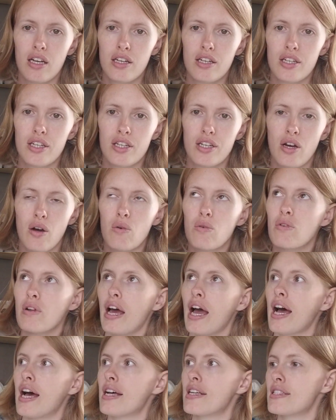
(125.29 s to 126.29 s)
you know,
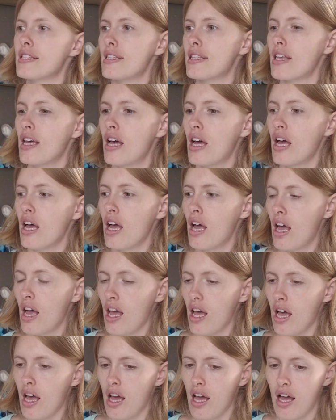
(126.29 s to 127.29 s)
as
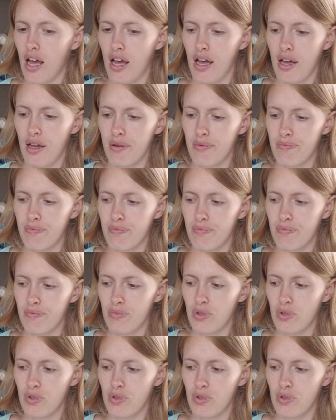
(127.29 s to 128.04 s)
um,